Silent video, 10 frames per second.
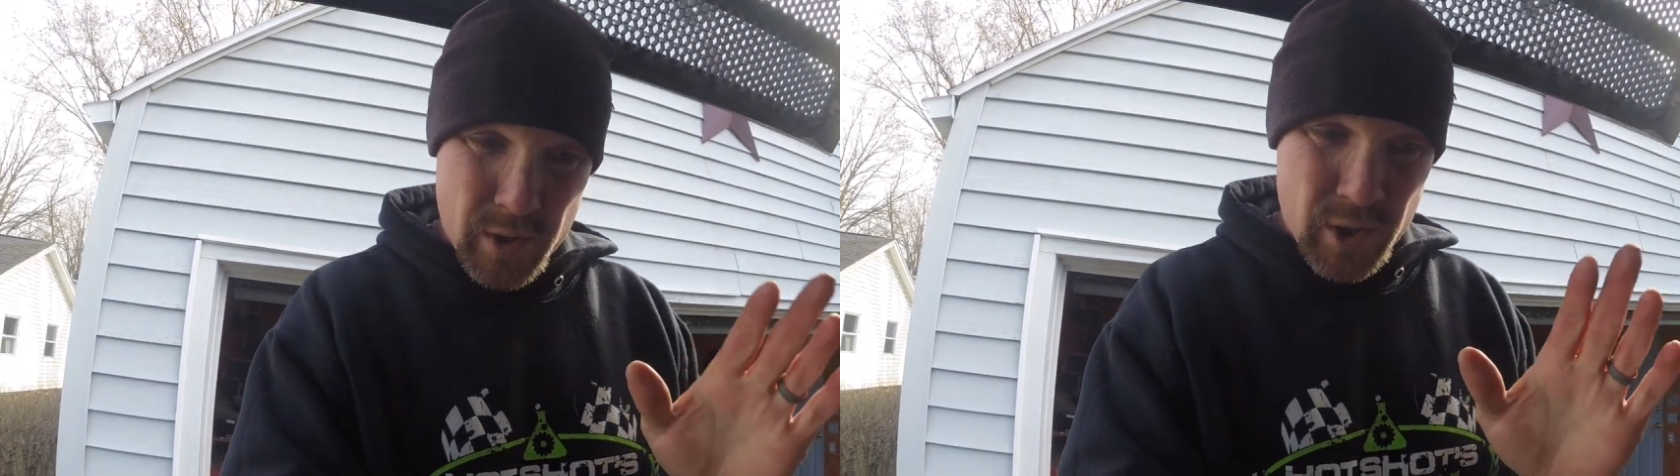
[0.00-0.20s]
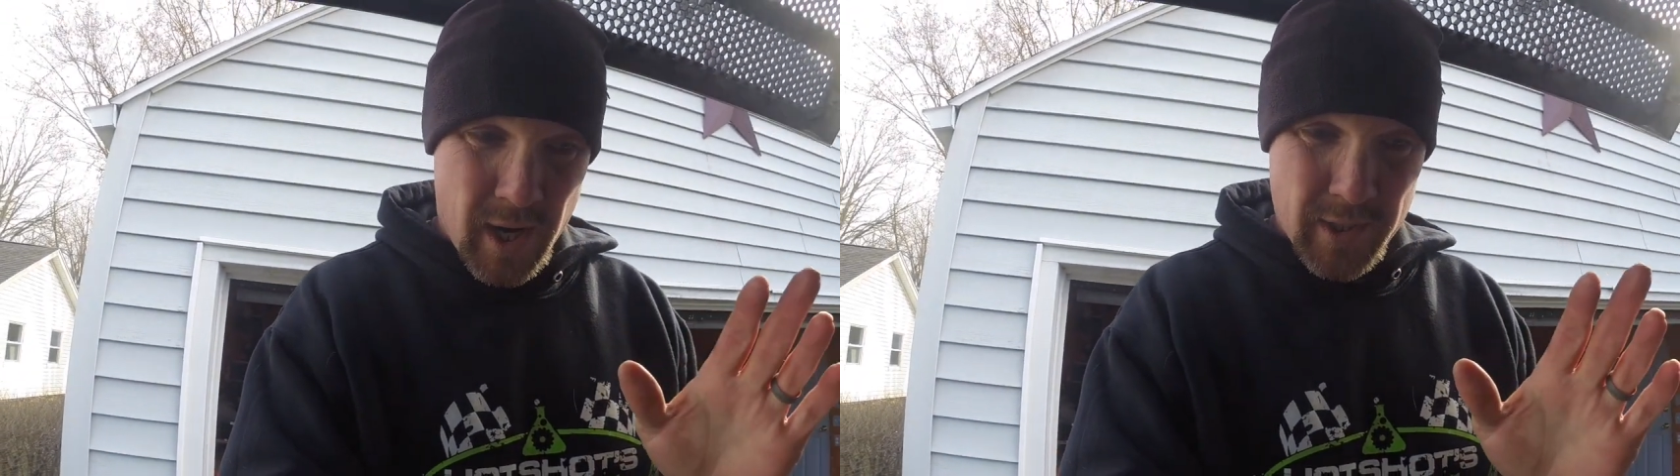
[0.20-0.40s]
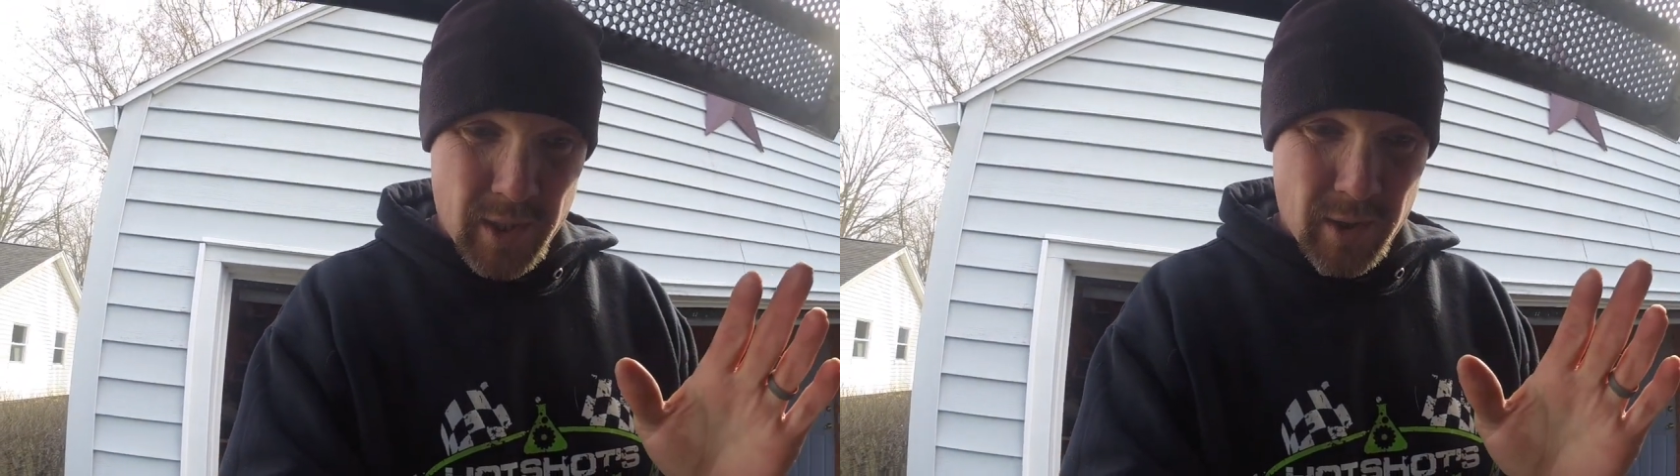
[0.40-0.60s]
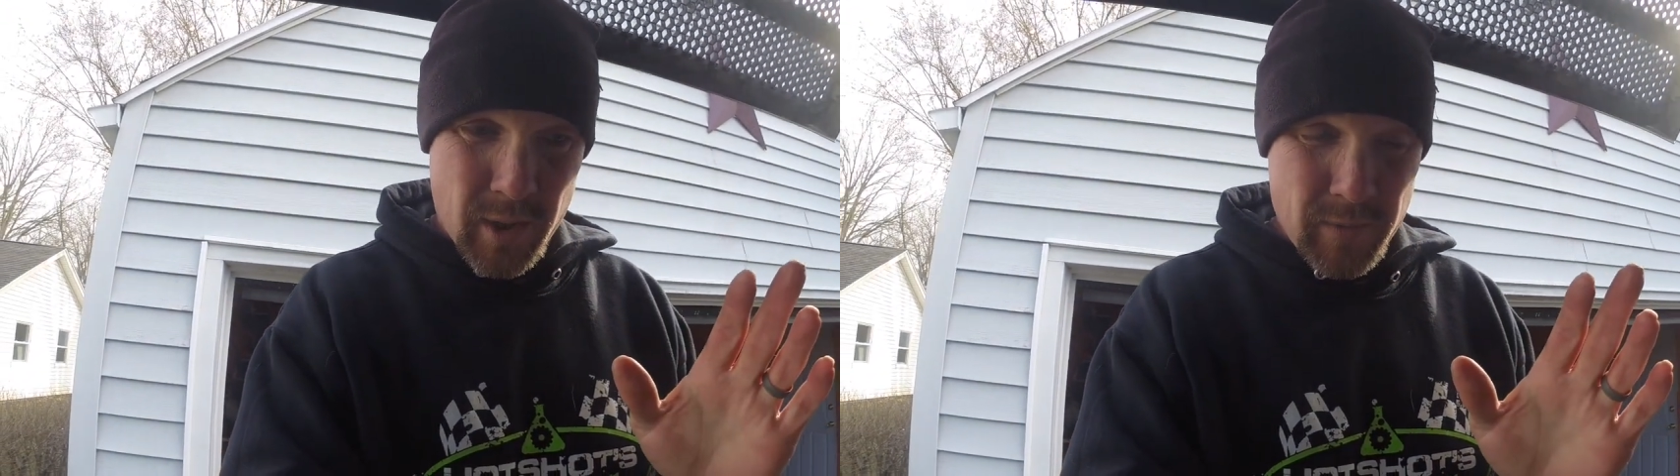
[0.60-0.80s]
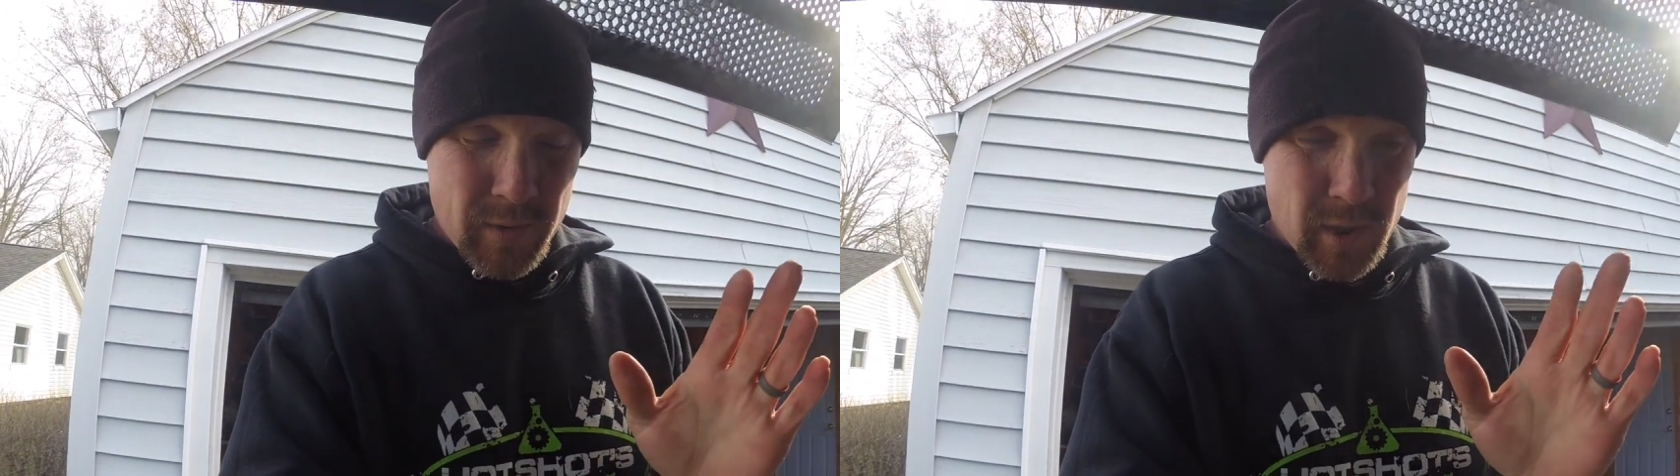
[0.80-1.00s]
to check
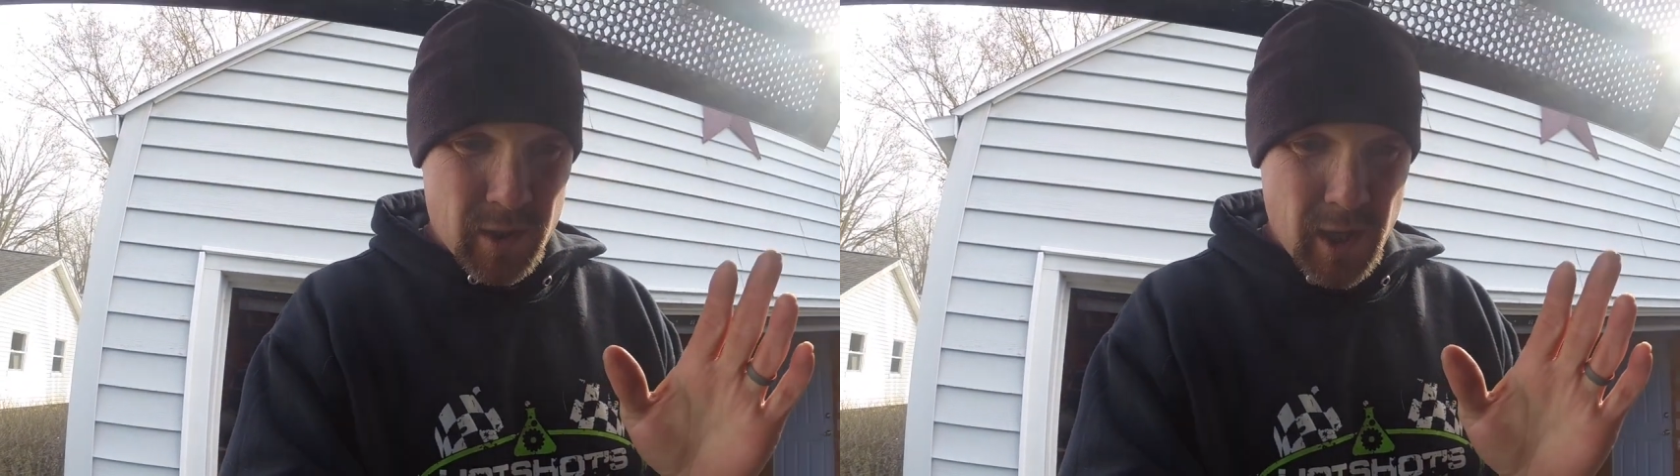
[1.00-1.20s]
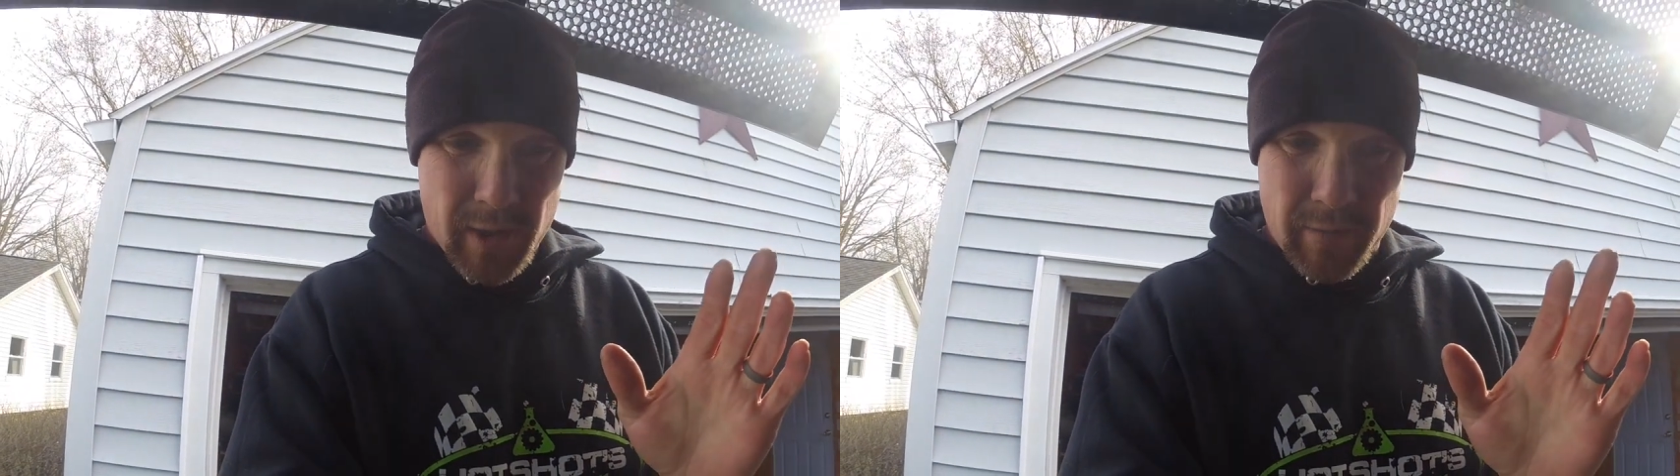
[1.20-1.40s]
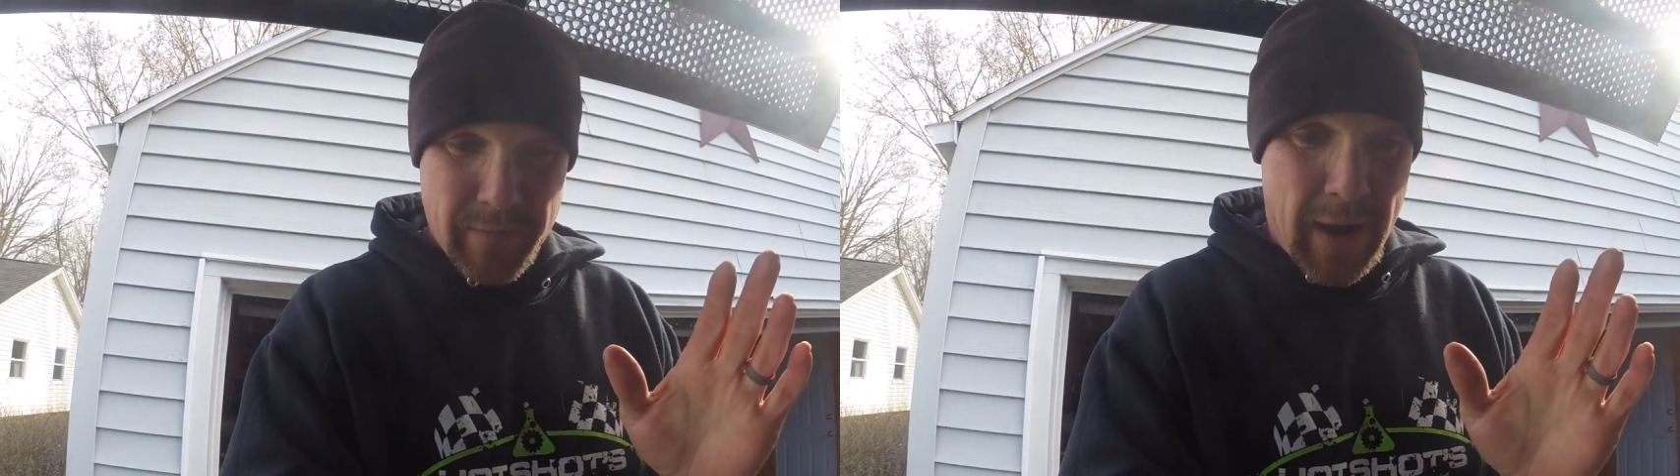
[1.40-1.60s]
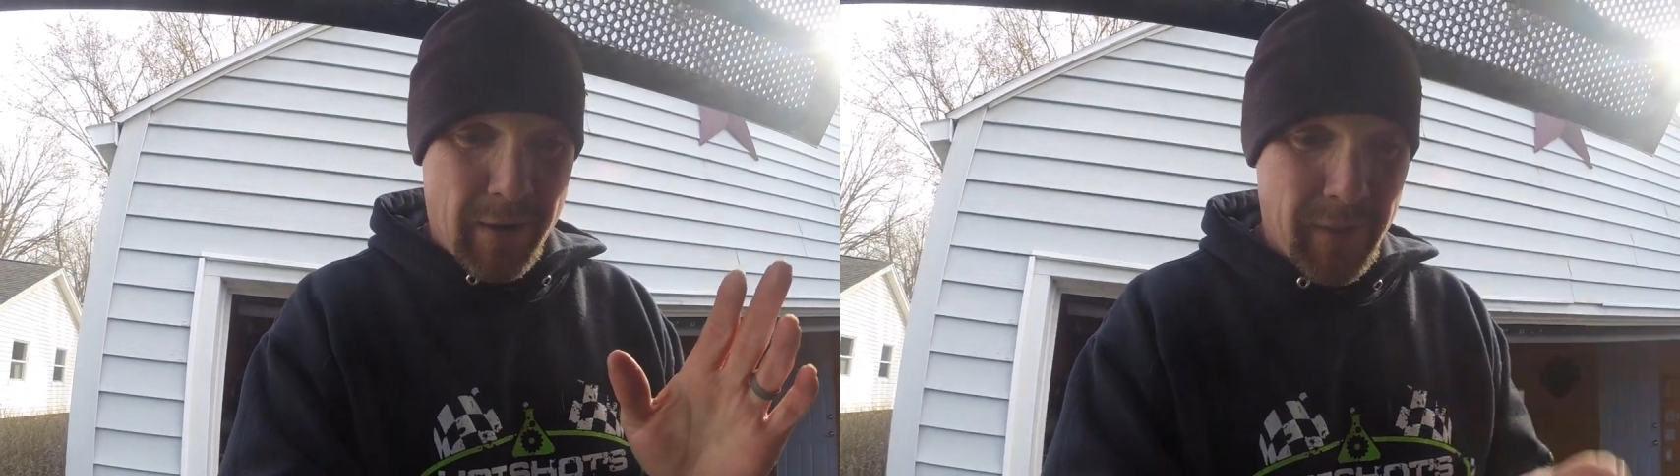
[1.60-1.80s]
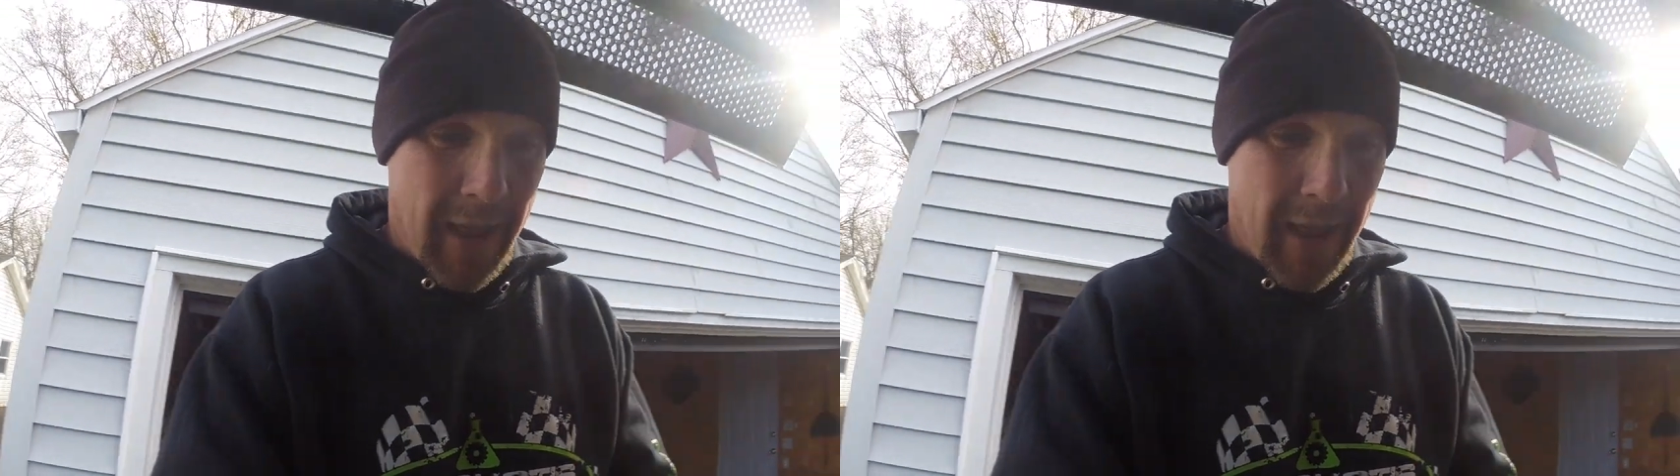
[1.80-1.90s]
your valve